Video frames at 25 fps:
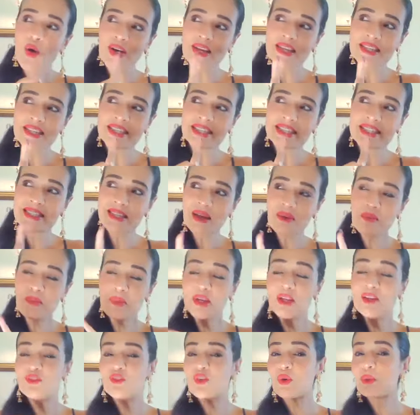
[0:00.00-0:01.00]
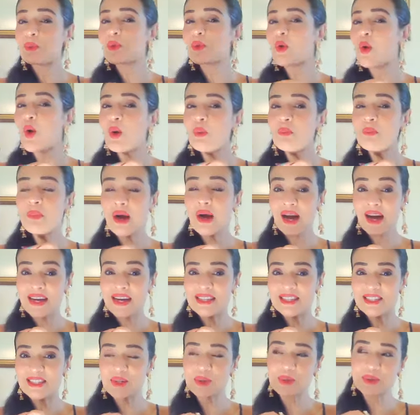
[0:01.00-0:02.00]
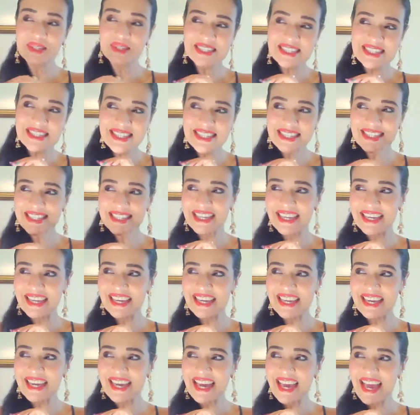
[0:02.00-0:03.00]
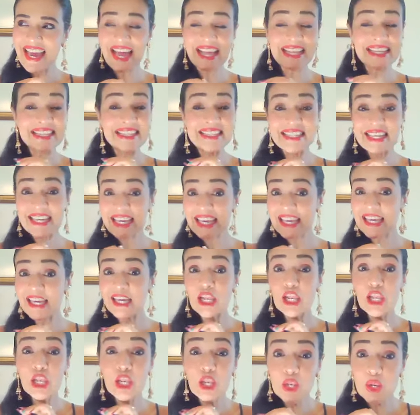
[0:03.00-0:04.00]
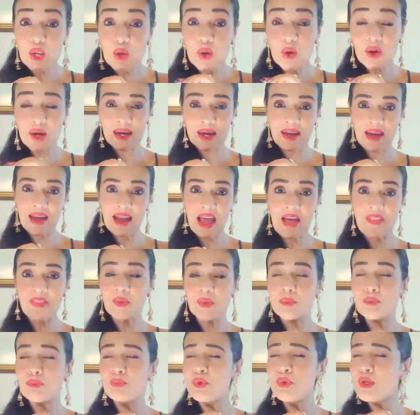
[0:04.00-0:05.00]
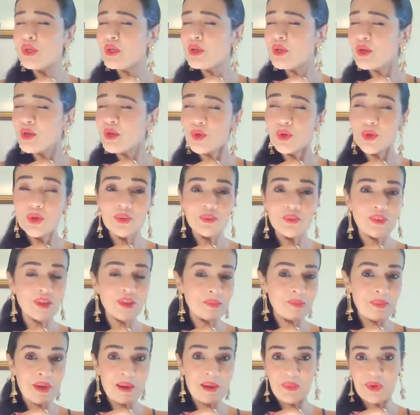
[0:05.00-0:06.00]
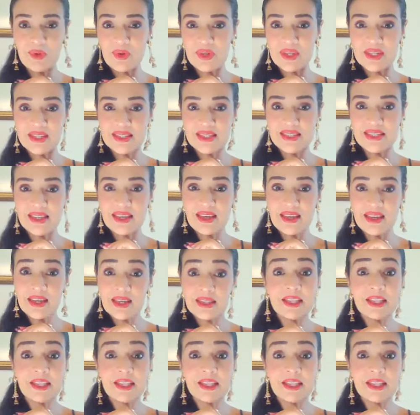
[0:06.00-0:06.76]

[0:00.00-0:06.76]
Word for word: Or is it somebody from your past who's sitting and taking a look at the beautiful memories